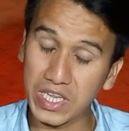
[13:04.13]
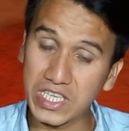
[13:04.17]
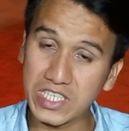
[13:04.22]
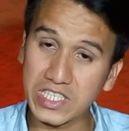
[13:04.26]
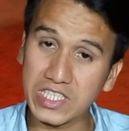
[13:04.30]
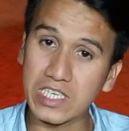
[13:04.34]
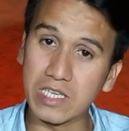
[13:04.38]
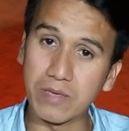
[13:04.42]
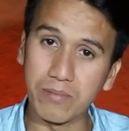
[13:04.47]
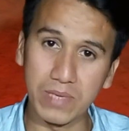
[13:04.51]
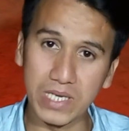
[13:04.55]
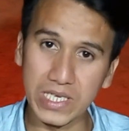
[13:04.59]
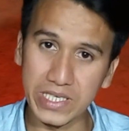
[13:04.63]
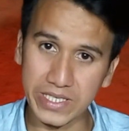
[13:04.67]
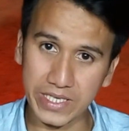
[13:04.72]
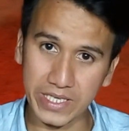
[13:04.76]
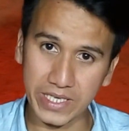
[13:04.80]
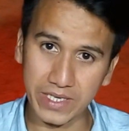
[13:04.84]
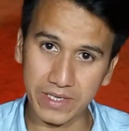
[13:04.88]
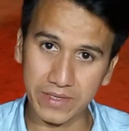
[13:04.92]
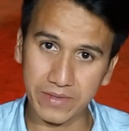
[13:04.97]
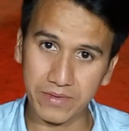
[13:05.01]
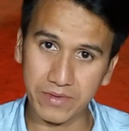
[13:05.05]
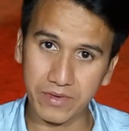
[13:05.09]
a
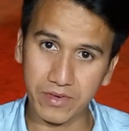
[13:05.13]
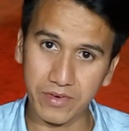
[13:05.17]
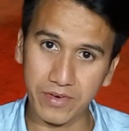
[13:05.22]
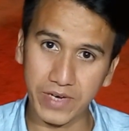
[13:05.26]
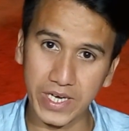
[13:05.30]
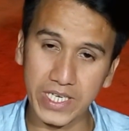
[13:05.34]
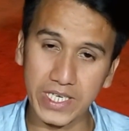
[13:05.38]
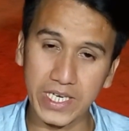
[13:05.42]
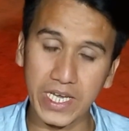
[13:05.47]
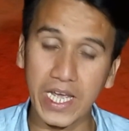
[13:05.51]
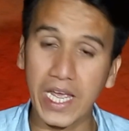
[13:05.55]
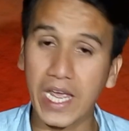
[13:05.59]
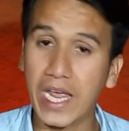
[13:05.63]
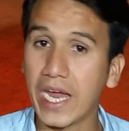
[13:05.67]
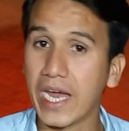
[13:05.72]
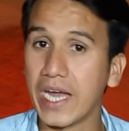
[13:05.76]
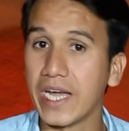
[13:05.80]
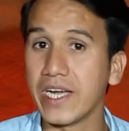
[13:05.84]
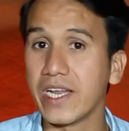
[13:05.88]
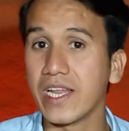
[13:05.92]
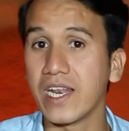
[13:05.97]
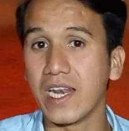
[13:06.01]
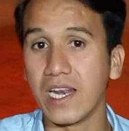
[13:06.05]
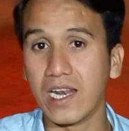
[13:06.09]
stability, right?
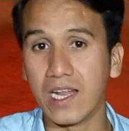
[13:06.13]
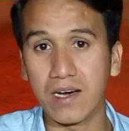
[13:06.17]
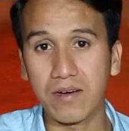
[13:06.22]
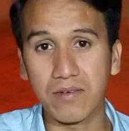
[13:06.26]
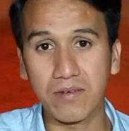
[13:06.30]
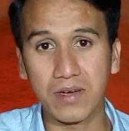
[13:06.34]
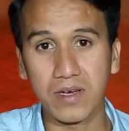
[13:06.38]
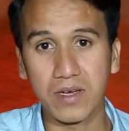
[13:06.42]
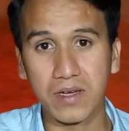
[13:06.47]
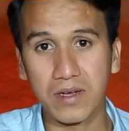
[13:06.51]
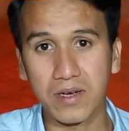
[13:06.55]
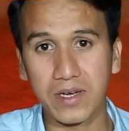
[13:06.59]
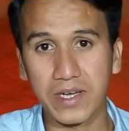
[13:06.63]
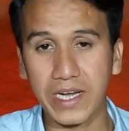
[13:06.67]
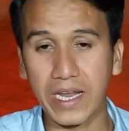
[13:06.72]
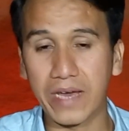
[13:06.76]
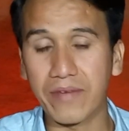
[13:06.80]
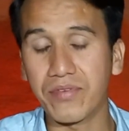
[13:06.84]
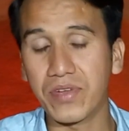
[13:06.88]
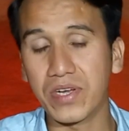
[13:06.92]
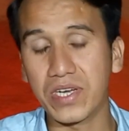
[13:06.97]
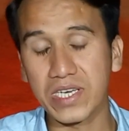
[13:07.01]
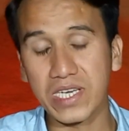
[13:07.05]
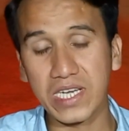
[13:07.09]
And the love,
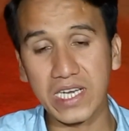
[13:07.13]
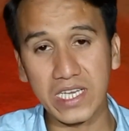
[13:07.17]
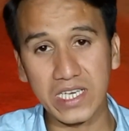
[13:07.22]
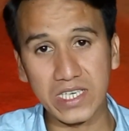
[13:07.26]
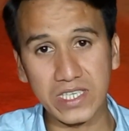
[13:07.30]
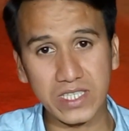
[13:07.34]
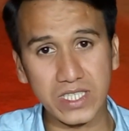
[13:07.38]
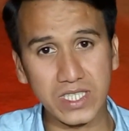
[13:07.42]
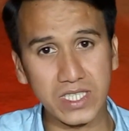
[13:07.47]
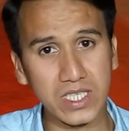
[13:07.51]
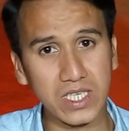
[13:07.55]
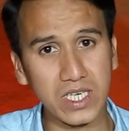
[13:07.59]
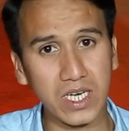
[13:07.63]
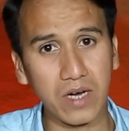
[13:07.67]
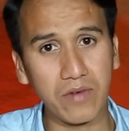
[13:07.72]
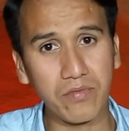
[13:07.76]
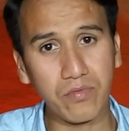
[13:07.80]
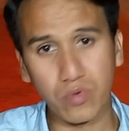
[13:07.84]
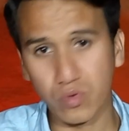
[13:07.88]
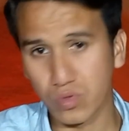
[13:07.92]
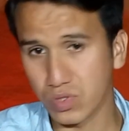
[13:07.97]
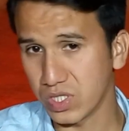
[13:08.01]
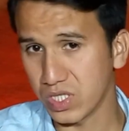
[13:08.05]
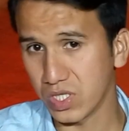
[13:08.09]
definitely it's a
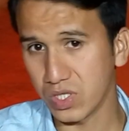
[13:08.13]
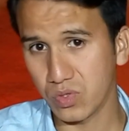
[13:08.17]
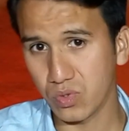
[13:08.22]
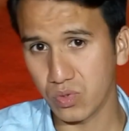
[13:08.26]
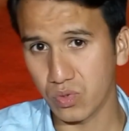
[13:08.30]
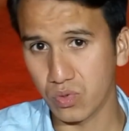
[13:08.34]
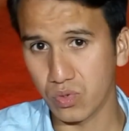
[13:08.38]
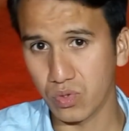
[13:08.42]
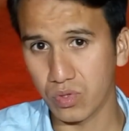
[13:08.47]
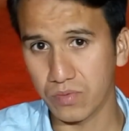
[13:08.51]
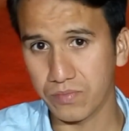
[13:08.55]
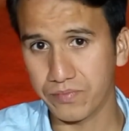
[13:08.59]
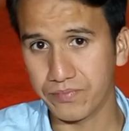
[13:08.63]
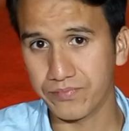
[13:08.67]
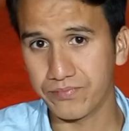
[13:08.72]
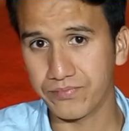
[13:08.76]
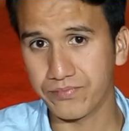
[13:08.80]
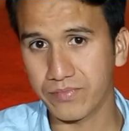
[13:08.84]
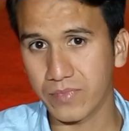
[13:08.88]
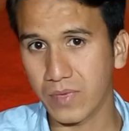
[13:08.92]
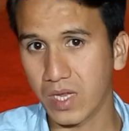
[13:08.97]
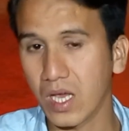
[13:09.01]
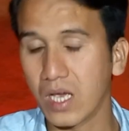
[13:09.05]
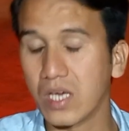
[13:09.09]
future to go.
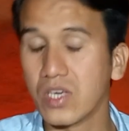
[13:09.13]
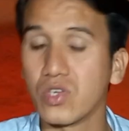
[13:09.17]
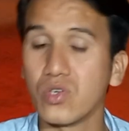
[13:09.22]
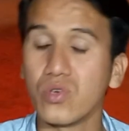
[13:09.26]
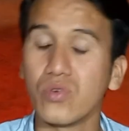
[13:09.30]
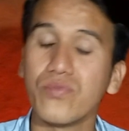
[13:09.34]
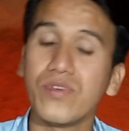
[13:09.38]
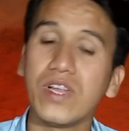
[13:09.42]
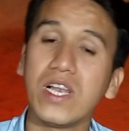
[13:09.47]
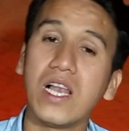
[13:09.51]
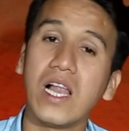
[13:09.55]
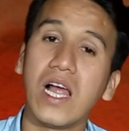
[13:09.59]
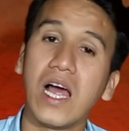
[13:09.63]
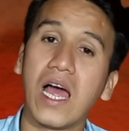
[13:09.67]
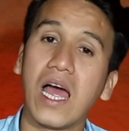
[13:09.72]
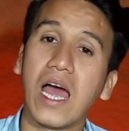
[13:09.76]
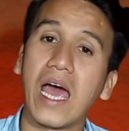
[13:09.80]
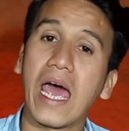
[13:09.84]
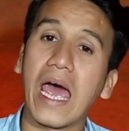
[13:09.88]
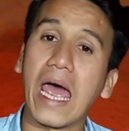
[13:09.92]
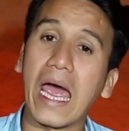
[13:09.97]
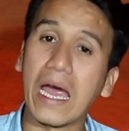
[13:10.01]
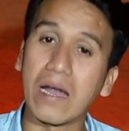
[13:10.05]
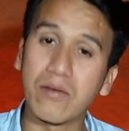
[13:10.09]
You will
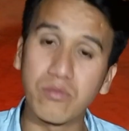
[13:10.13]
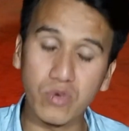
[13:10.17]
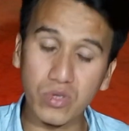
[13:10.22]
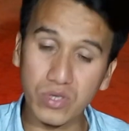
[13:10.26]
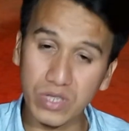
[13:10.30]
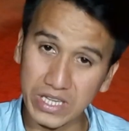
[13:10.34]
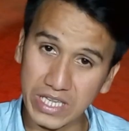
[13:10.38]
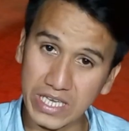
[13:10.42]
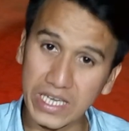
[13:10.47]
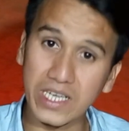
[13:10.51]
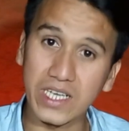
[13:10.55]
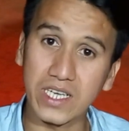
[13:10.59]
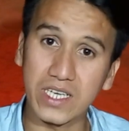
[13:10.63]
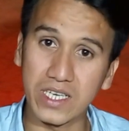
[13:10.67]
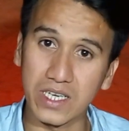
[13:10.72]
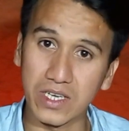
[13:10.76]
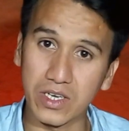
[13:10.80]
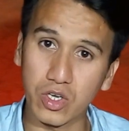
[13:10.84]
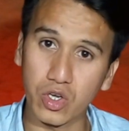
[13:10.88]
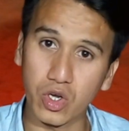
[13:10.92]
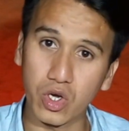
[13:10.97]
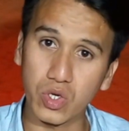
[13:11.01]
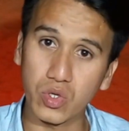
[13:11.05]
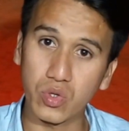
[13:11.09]
have to think,
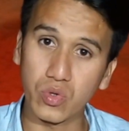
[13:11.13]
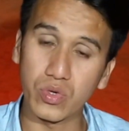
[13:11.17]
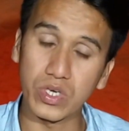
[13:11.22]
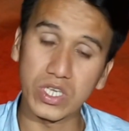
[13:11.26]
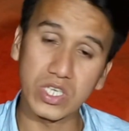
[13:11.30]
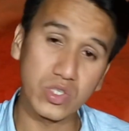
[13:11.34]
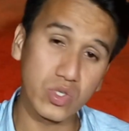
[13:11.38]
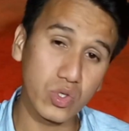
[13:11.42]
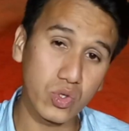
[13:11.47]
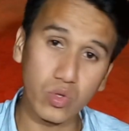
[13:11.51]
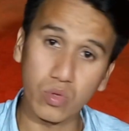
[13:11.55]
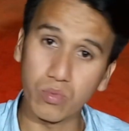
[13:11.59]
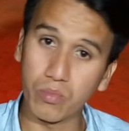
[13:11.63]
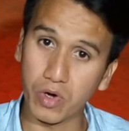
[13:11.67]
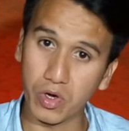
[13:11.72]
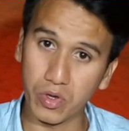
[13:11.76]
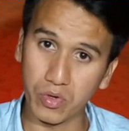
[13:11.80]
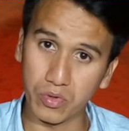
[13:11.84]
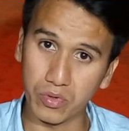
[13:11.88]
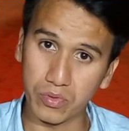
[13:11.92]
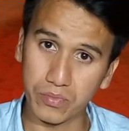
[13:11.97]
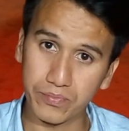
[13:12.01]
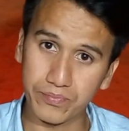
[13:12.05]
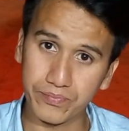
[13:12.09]
not today, so
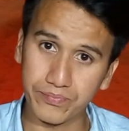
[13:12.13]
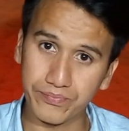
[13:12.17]
tomorrow.